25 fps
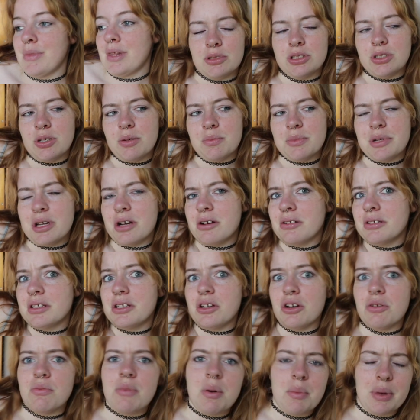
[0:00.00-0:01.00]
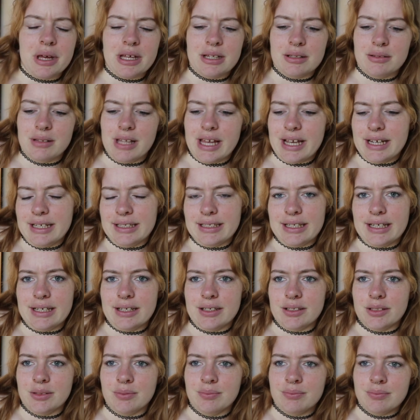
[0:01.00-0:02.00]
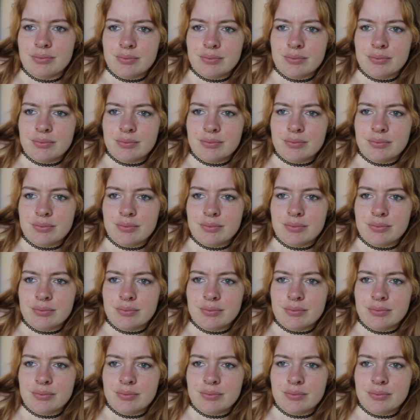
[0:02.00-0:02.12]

So I'm currently on my bed, laying down.